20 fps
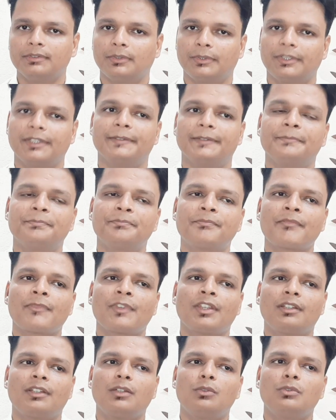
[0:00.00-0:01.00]
Okay,
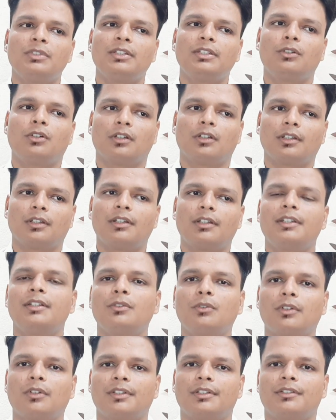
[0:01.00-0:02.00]
now the
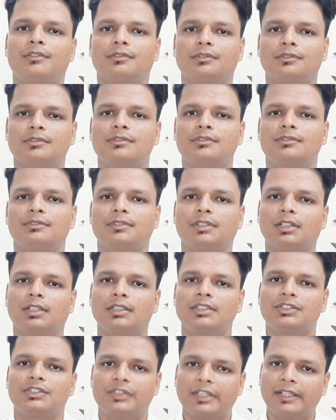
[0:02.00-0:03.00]
concurrent auditors
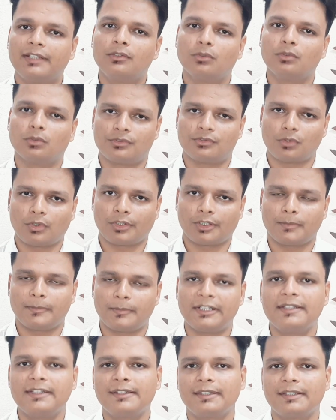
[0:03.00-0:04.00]
check those
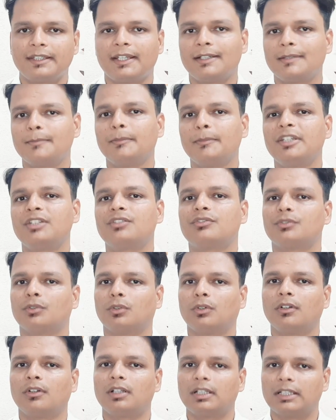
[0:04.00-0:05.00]
documents and make
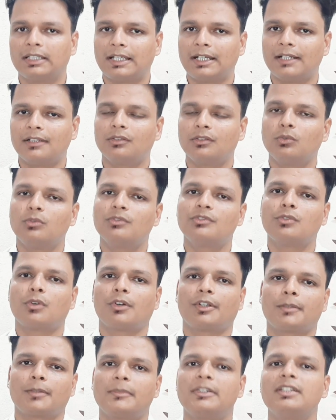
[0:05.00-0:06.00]
sure that those
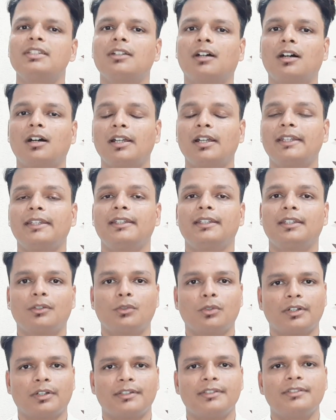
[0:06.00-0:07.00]
documents are in
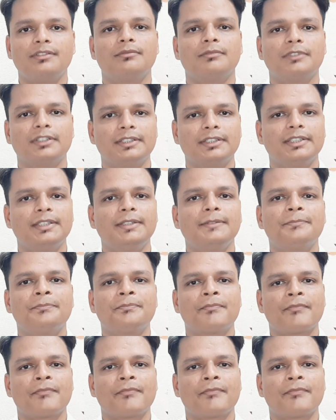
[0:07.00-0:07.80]
accordance with the